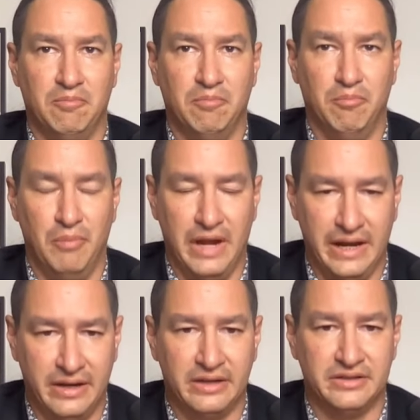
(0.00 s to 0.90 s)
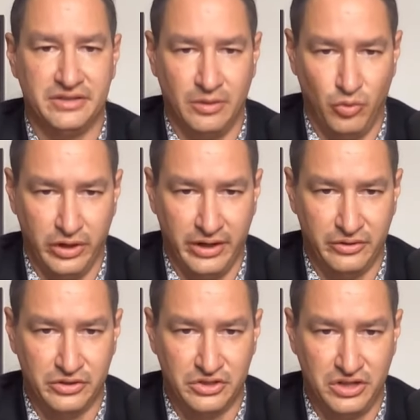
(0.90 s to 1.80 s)
make someone
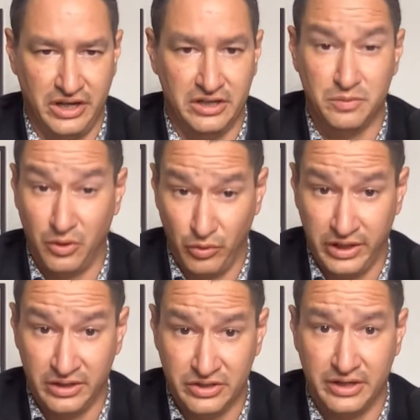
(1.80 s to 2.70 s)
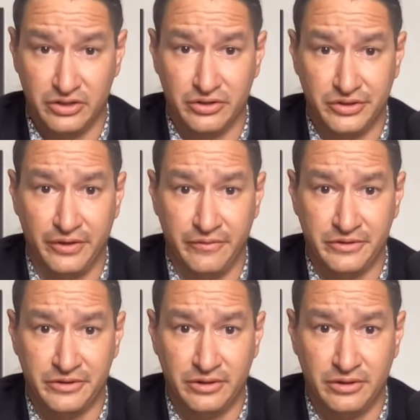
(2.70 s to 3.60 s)
else change, but we can change ourselves.